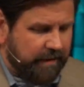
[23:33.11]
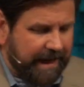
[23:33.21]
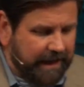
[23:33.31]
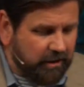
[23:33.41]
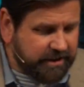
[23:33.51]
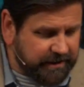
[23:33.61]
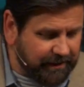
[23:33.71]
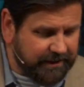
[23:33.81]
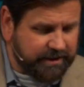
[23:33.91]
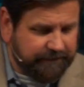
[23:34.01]
okay, here's the
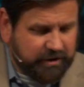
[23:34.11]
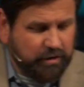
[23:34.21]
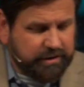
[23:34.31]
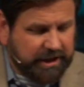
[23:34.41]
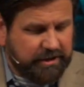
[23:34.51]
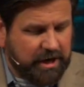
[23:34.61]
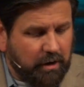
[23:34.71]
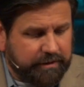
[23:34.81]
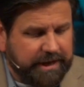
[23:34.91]
list of do's and don'ts